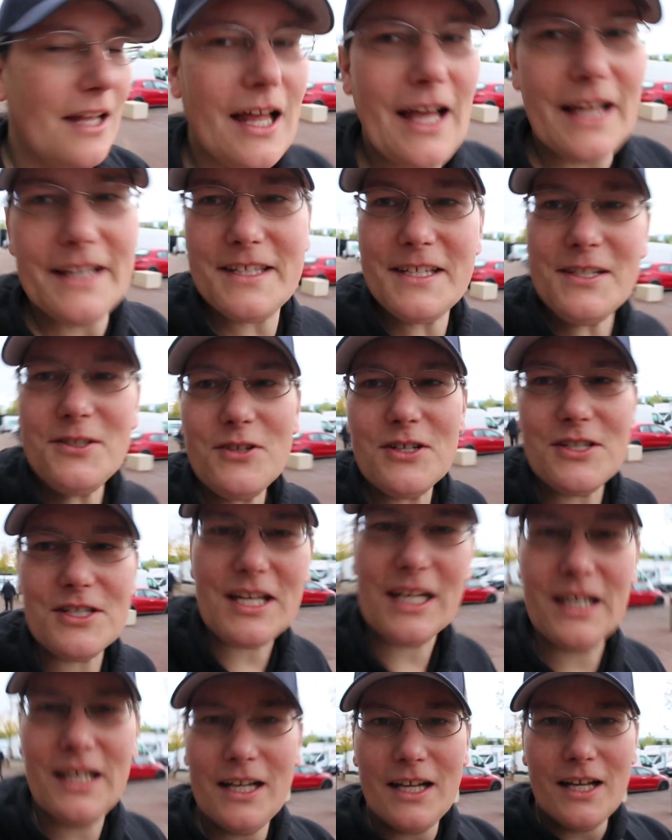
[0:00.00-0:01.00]
it's
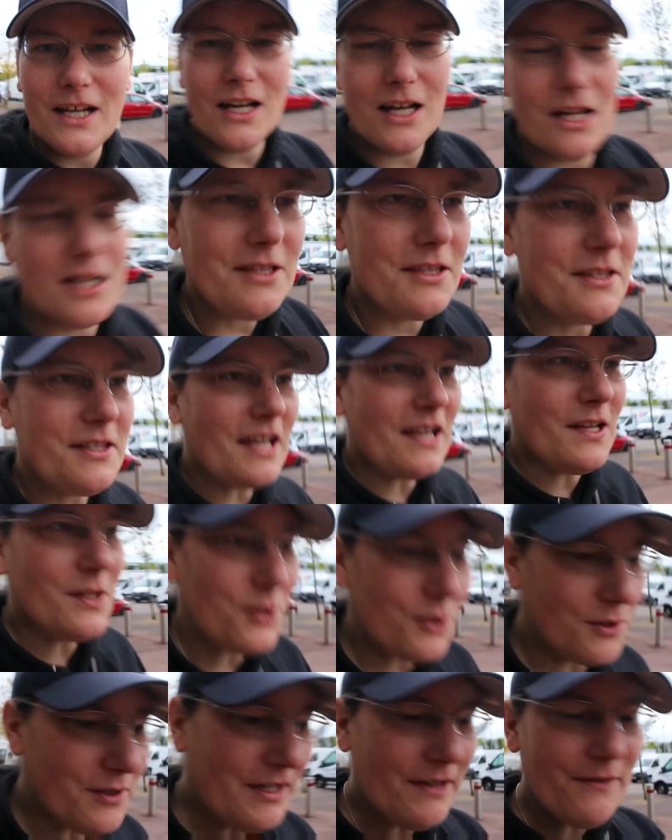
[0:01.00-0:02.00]
interesting. Day
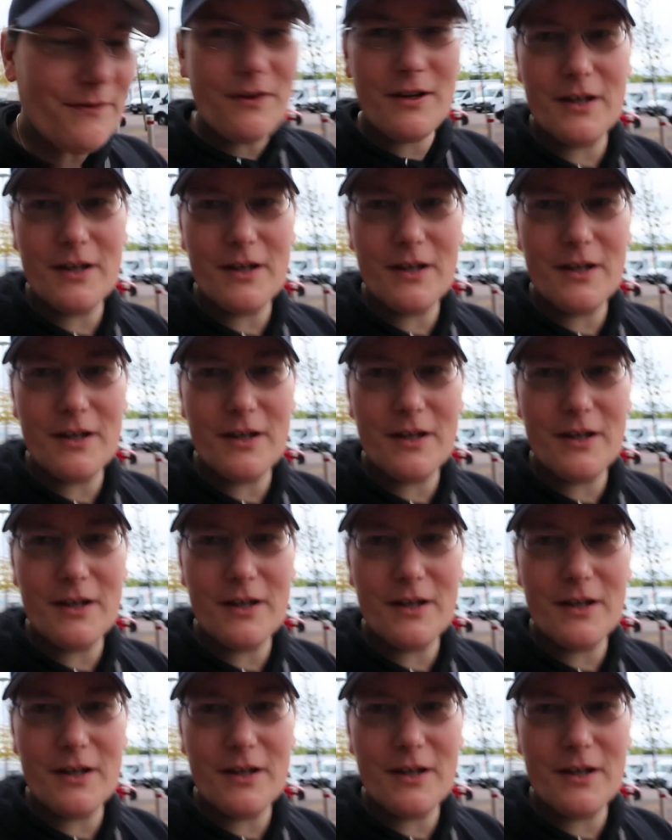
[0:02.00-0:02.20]
three of